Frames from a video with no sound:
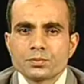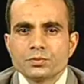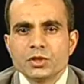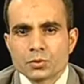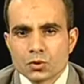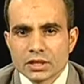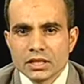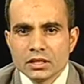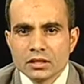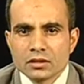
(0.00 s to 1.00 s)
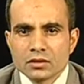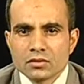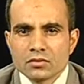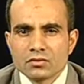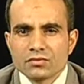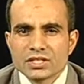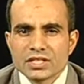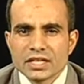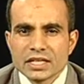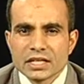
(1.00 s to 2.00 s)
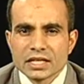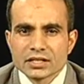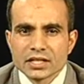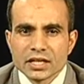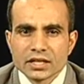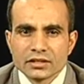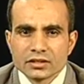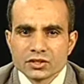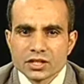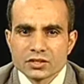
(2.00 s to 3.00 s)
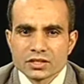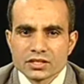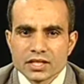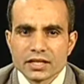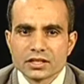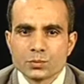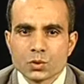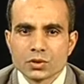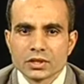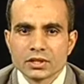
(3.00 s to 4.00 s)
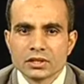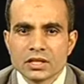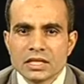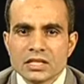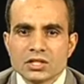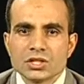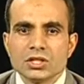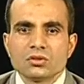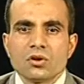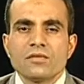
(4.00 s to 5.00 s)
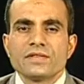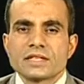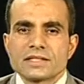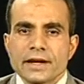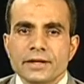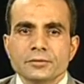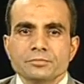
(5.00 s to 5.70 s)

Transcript: the protein, with DNA contained just inside the protein sheath of its head.